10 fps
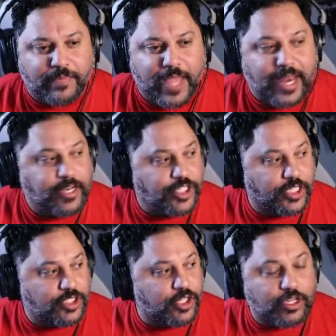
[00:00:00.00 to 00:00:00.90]
and it
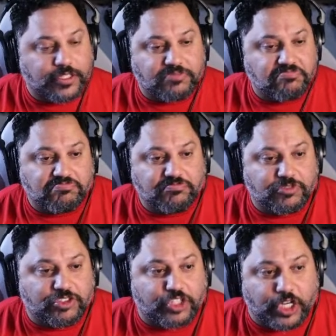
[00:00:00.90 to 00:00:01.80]
just looks
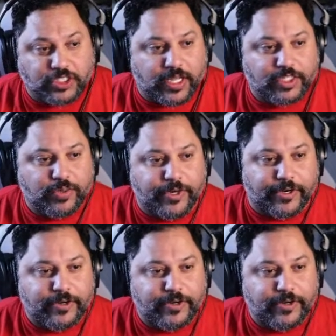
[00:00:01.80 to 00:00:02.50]
just like Twitter.